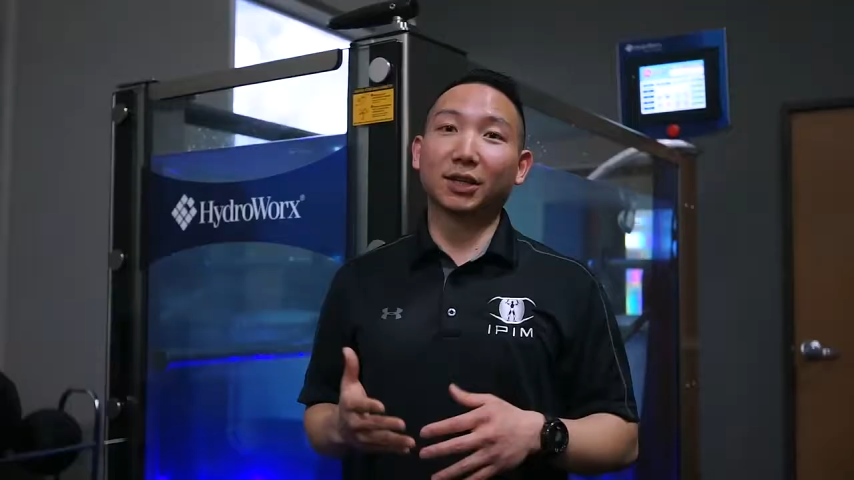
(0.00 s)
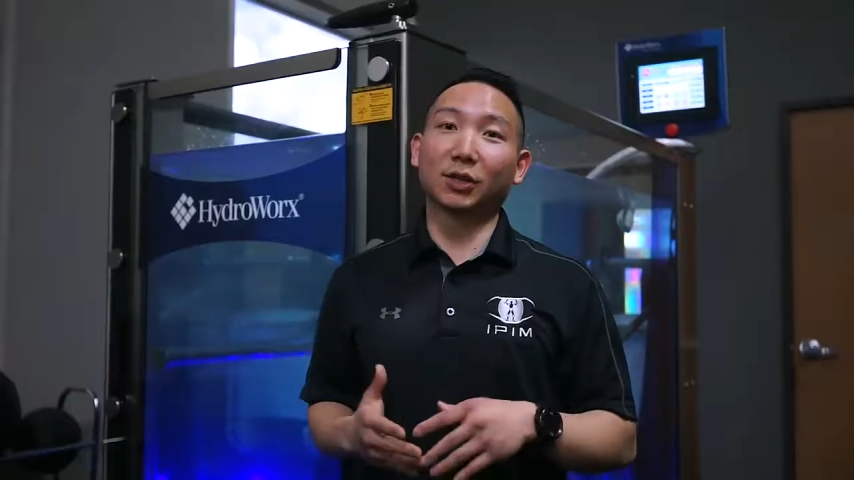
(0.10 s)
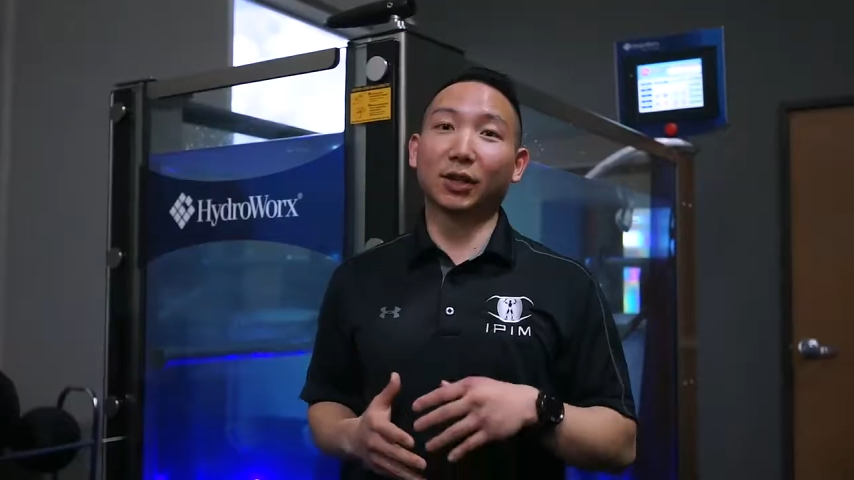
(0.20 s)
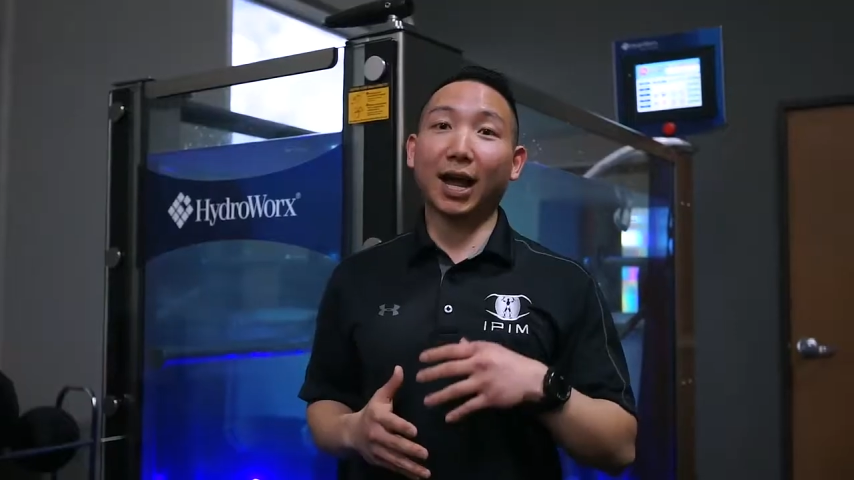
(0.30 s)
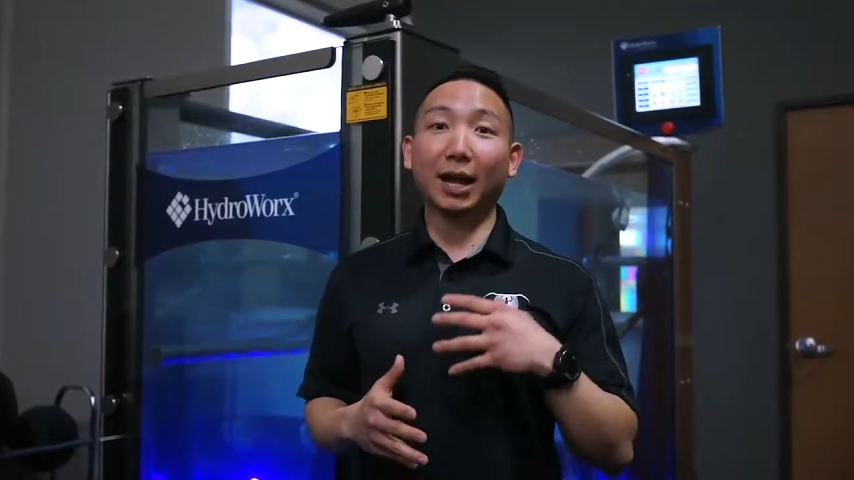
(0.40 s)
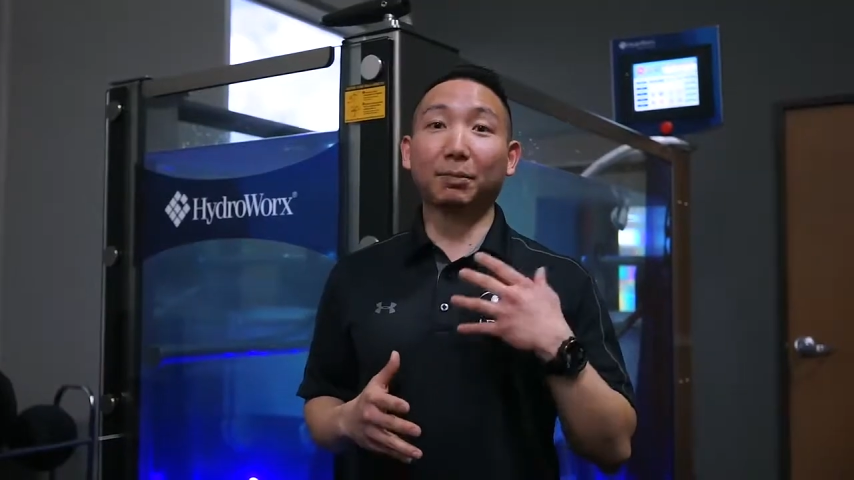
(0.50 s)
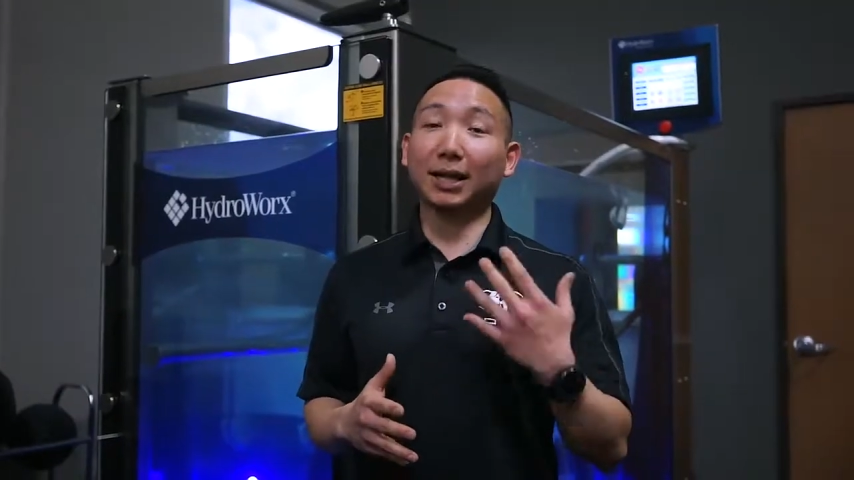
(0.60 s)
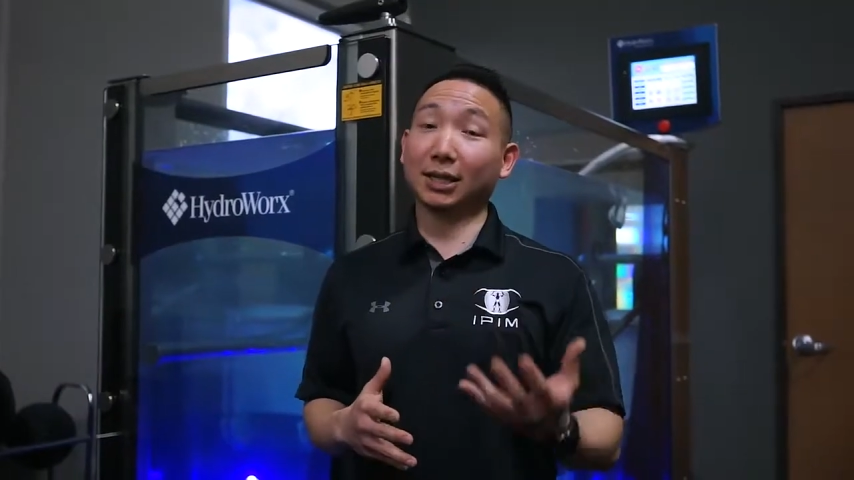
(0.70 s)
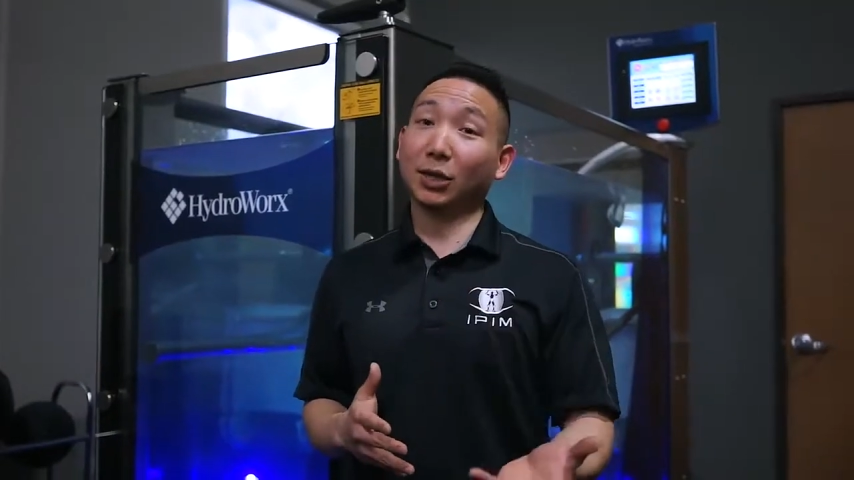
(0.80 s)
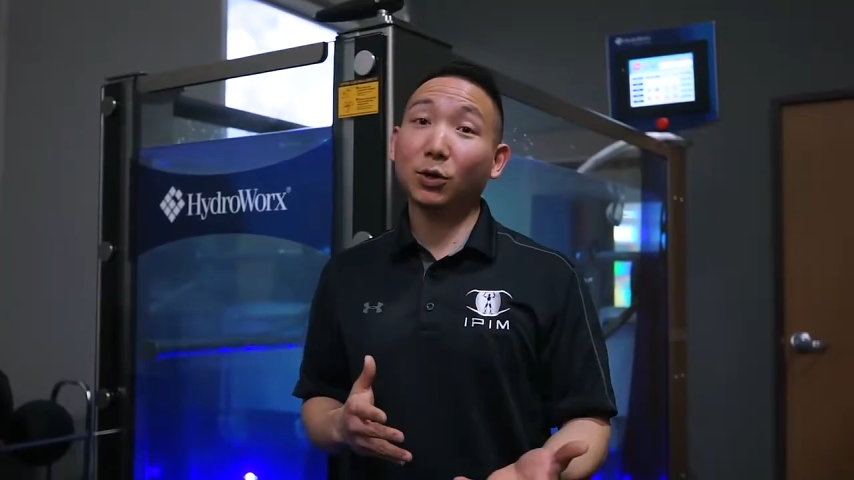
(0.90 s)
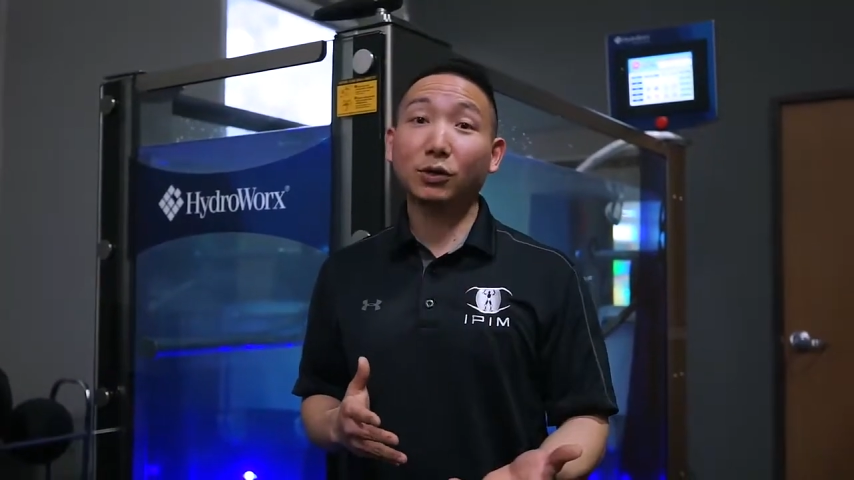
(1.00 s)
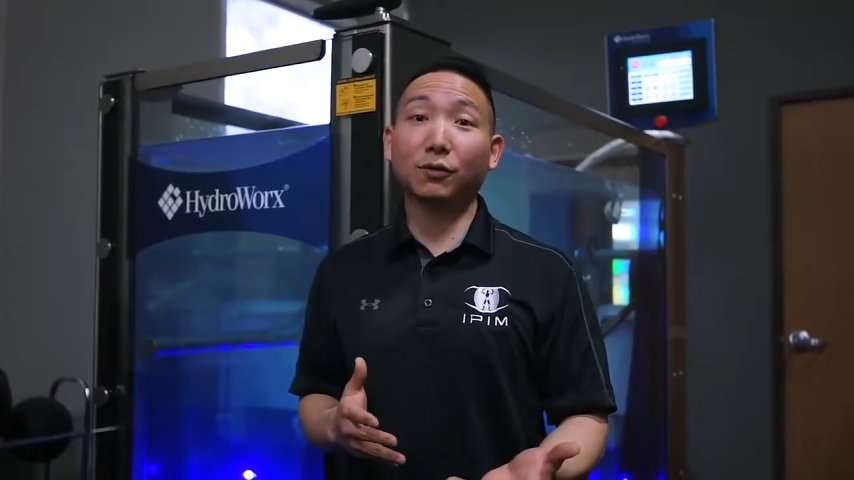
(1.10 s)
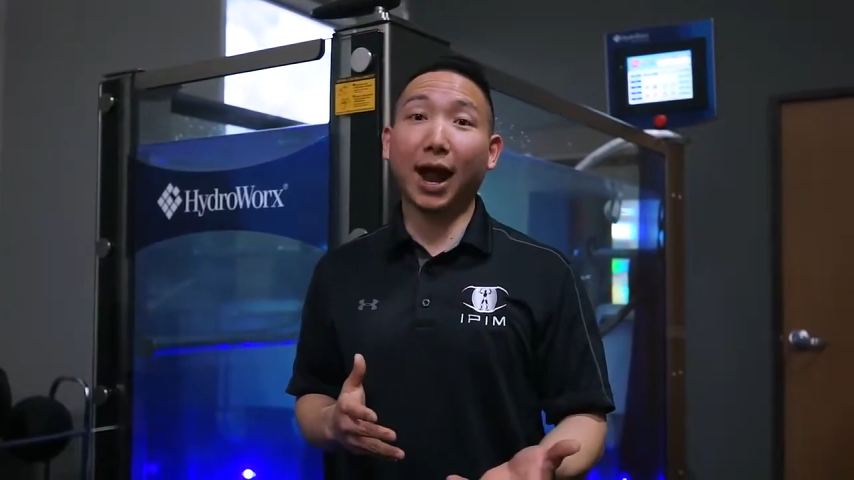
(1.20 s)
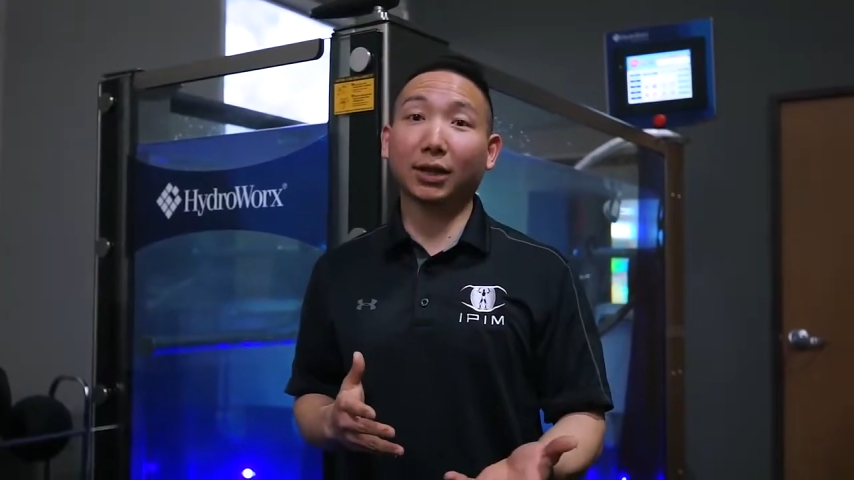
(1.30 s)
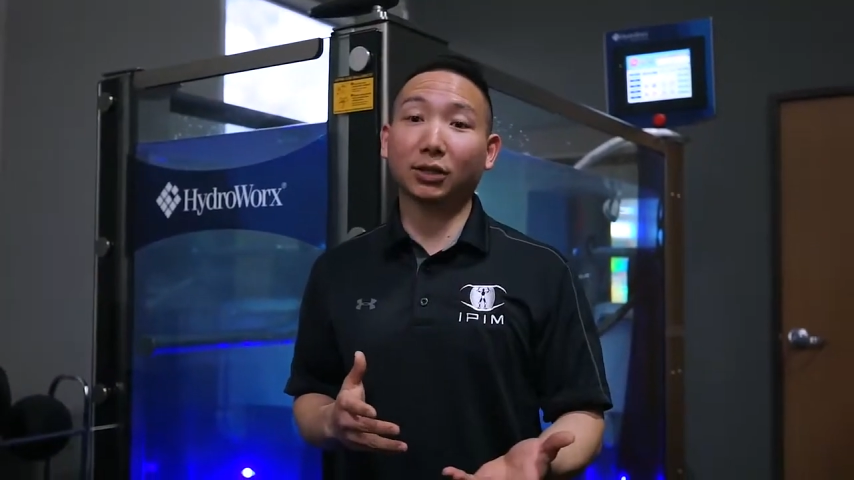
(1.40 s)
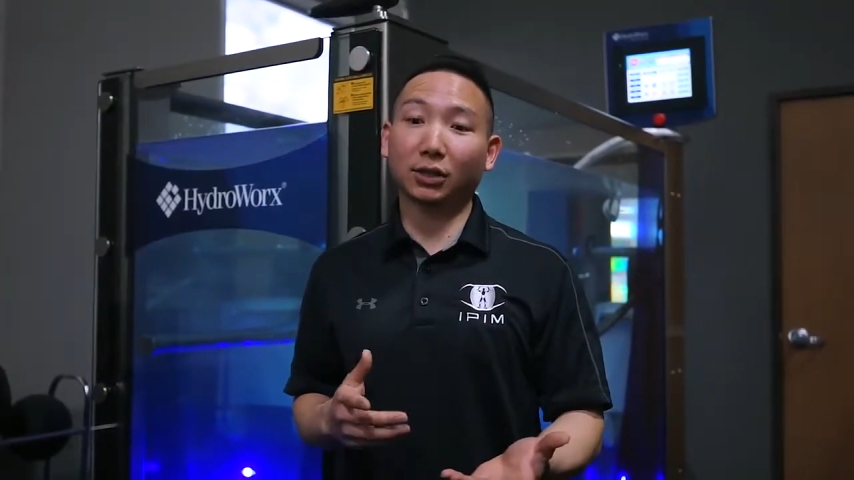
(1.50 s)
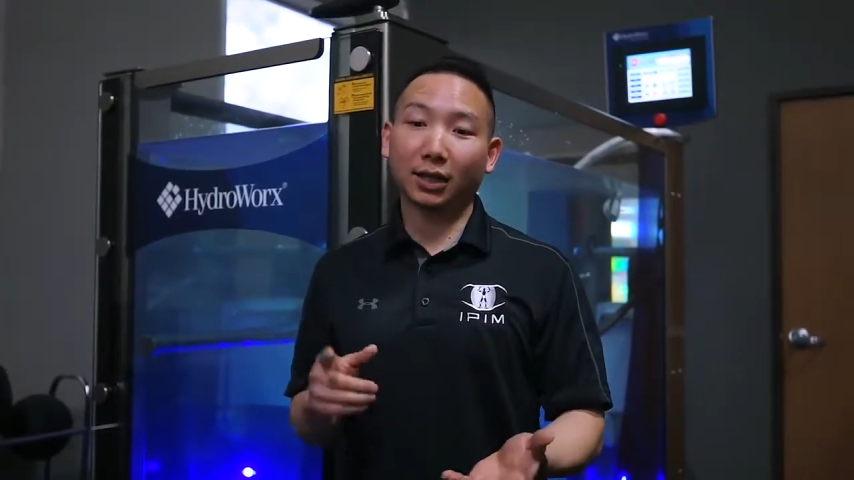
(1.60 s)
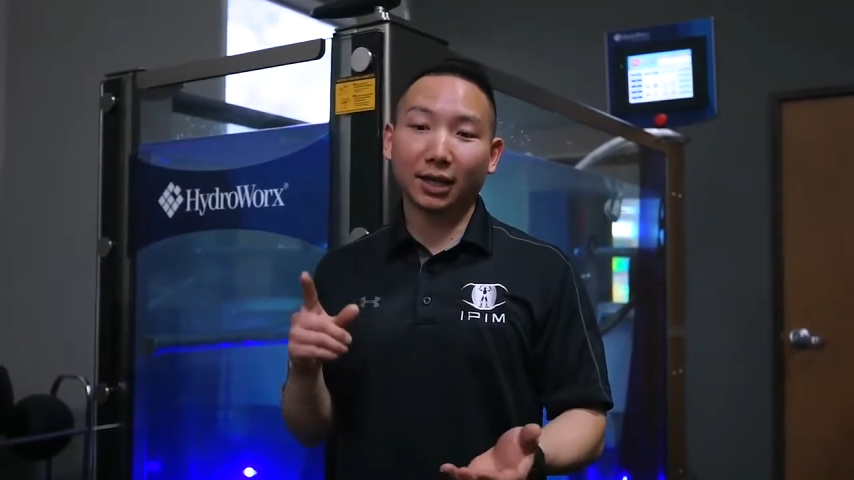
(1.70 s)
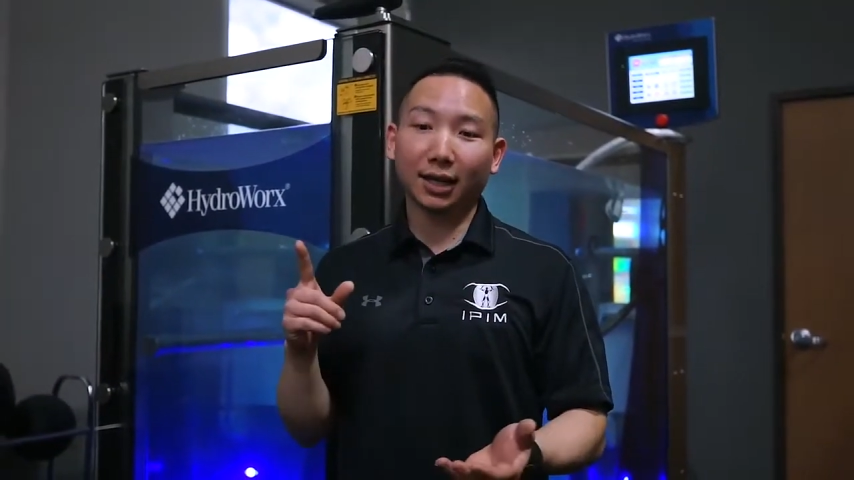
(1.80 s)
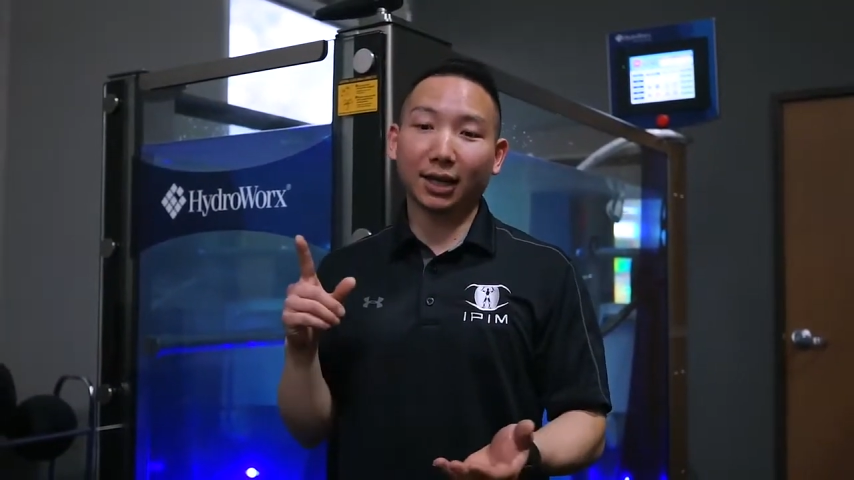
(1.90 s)
So that plays a huge factor
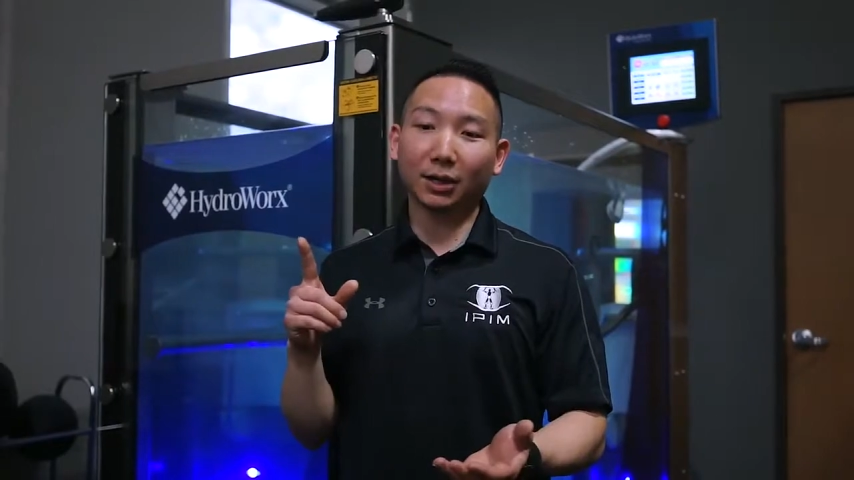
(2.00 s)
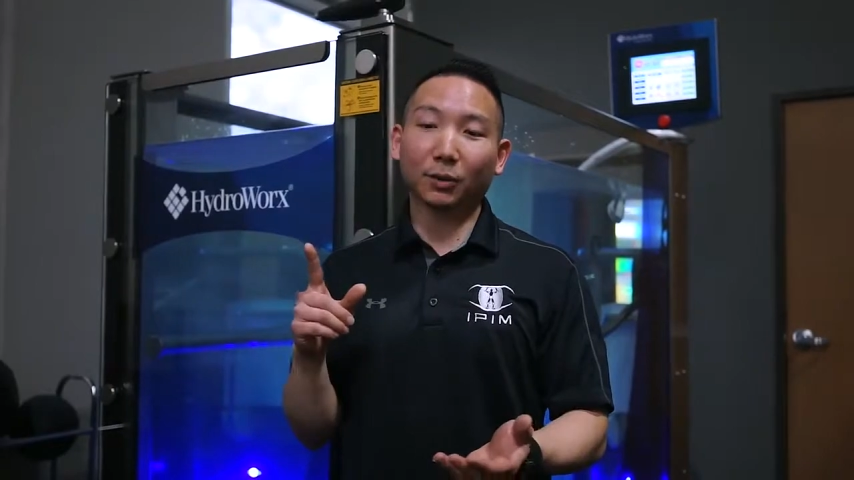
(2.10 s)
in